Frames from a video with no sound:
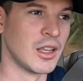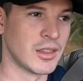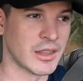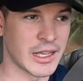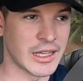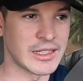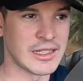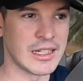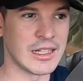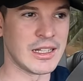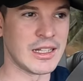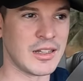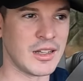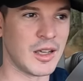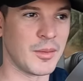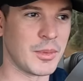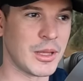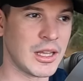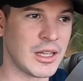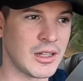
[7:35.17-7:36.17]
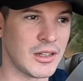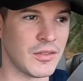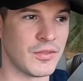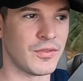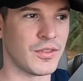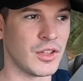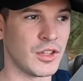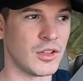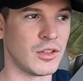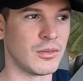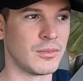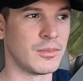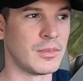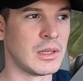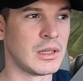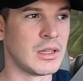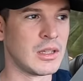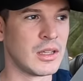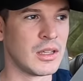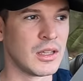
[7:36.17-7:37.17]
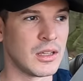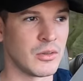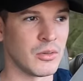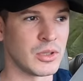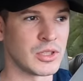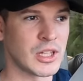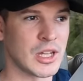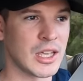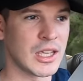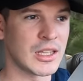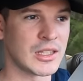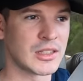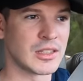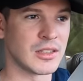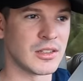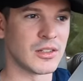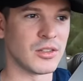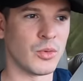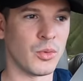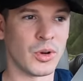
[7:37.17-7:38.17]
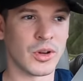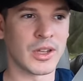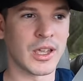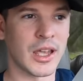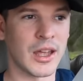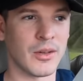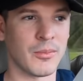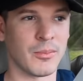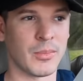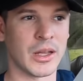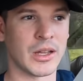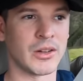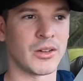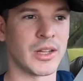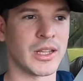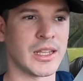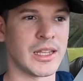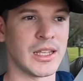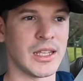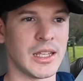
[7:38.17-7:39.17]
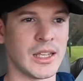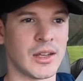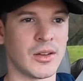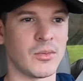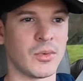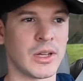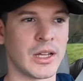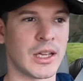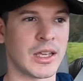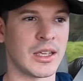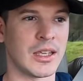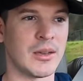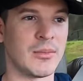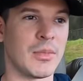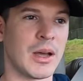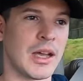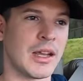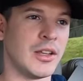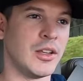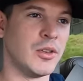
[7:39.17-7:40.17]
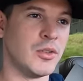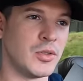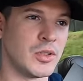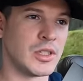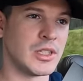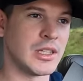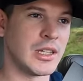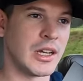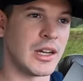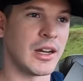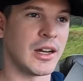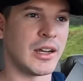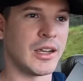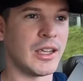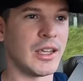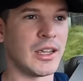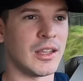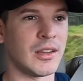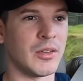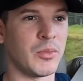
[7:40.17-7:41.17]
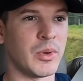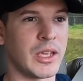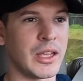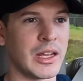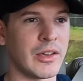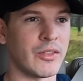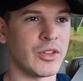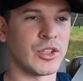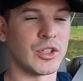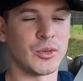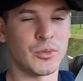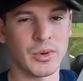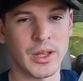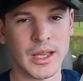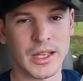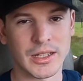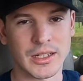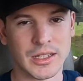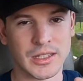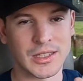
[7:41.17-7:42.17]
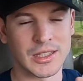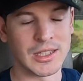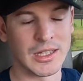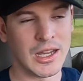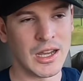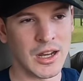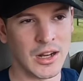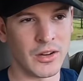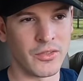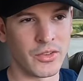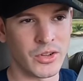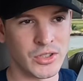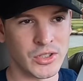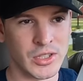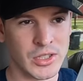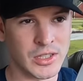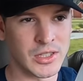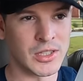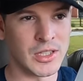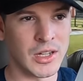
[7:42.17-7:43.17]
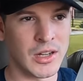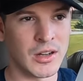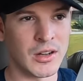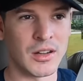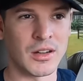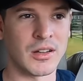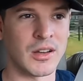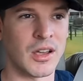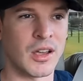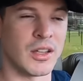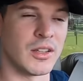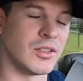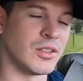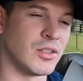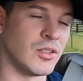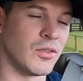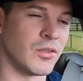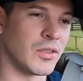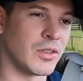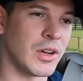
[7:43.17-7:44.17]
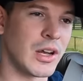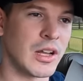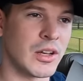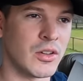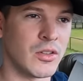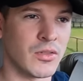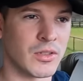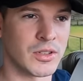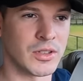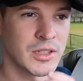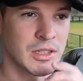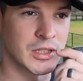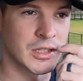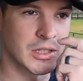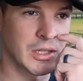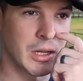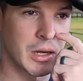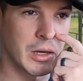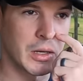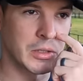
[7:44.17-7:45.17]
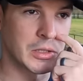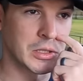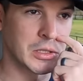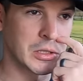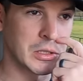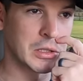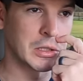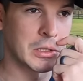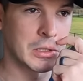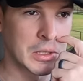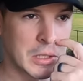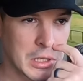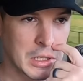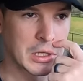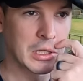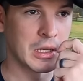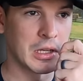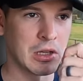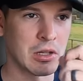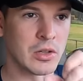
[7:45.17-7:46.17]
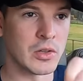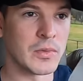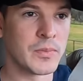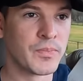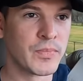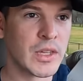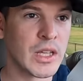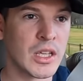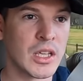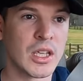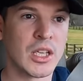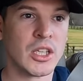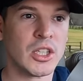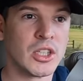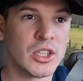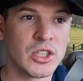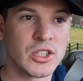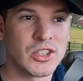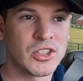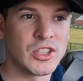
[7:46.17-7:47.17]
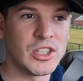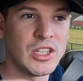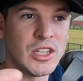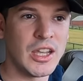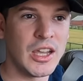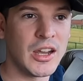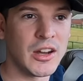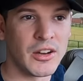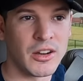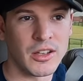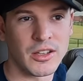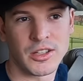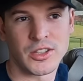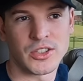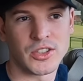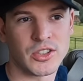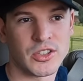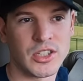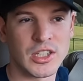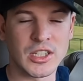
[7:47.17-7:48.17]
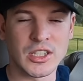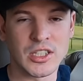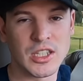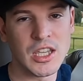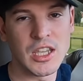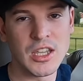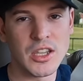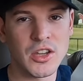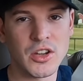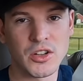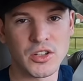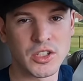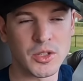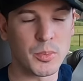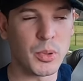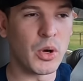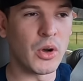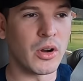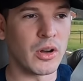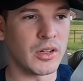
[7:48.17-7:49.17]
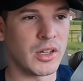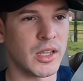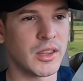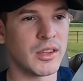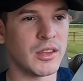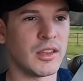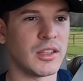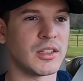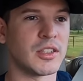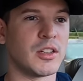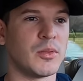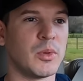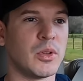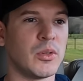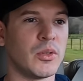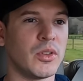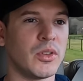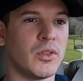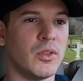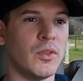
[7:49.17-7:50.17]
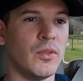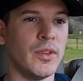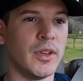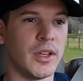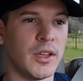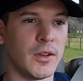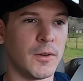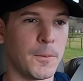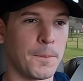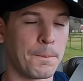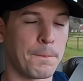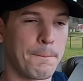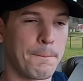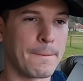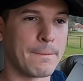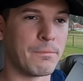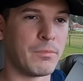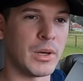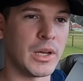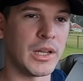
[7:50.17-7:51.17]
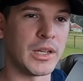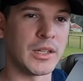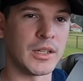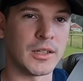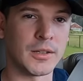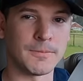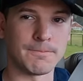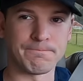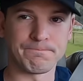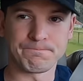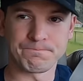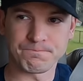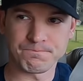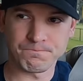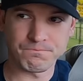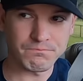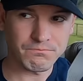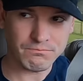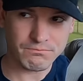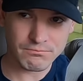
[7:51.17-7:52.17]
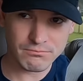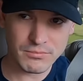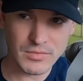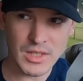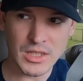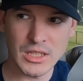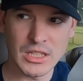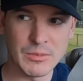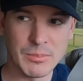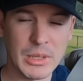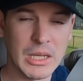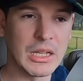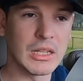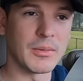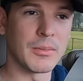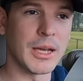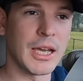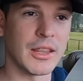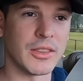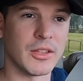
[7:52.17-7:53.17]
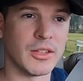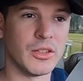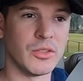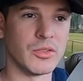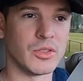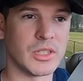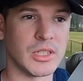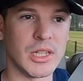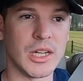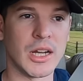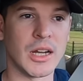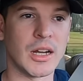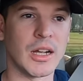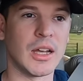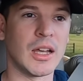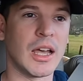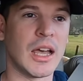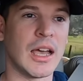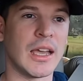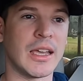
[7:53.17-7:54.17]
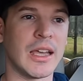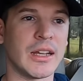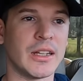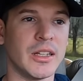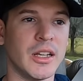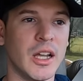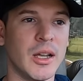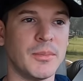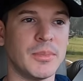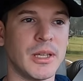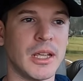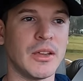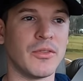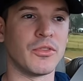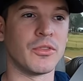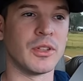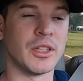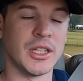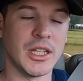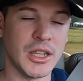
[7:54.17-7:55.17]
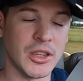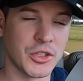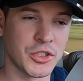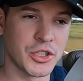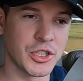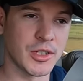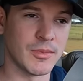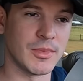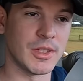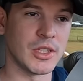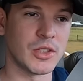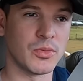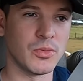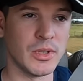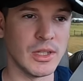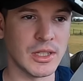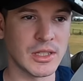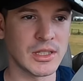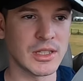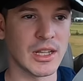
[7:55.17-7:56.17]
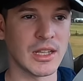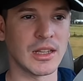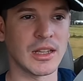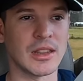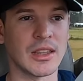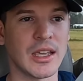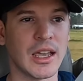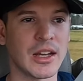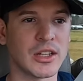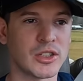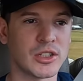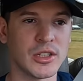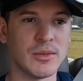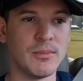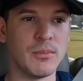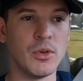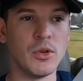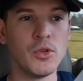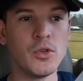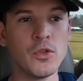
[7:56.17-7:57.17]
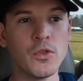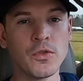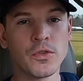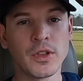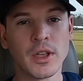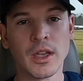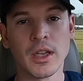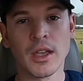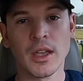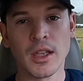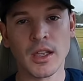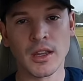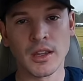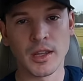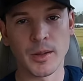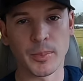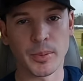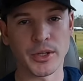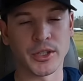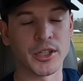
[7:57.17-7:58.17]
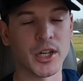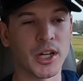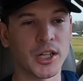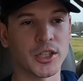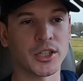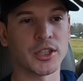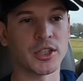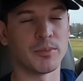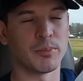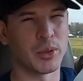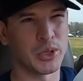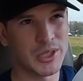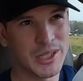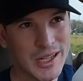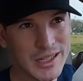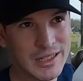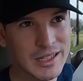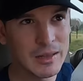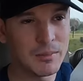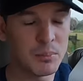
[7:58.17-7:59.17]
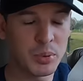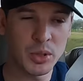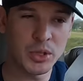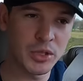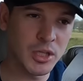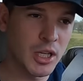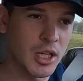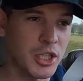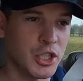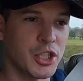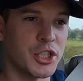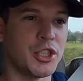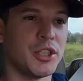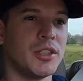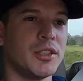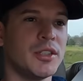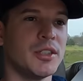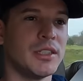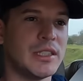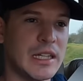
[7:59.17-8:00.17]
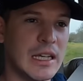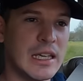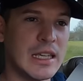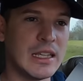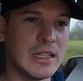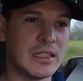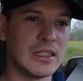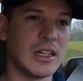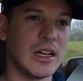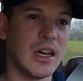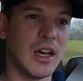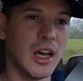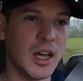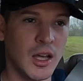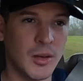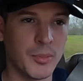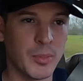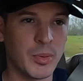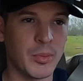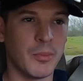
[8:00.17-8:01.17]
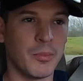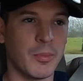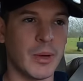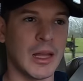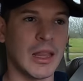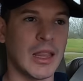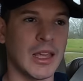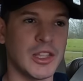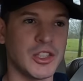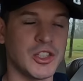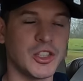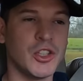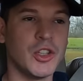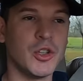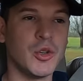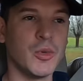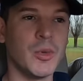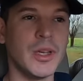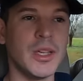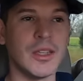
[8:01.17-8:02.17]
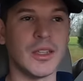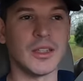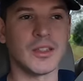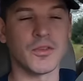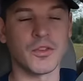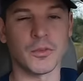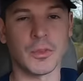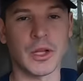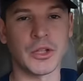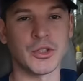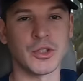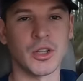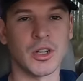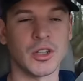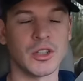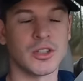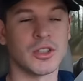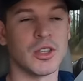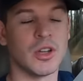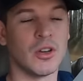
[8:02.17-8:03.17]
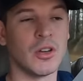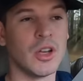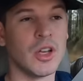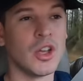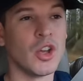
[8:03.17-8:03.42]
that I didn't end up getting to film, which I guess it'll work out better in the end when I get my new Sierra in, then we can have a direct Sierra versus Sierra, not Silverado versus Sierra, just to, you know, Sierra 16 years apart. I think that's gonna be a really cool video. But speaking about the new Sierra, I got an update from a dealership this week saying that they actually moved the predicted production date up by like 2 weeks for my truck. So